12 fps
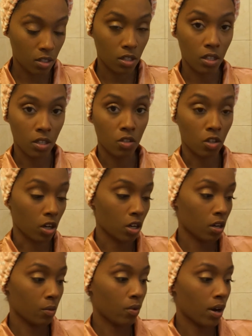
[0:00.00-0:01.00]
the
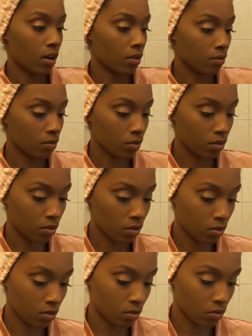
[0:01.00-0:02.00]
darker brown
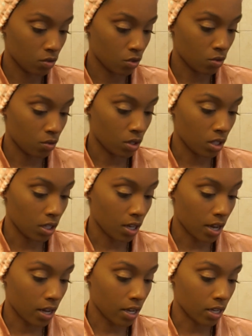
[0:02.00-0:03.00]
to the
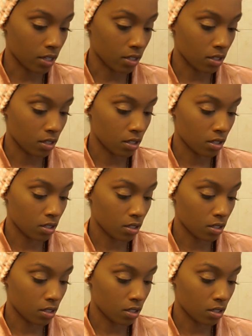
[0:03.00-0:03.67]
end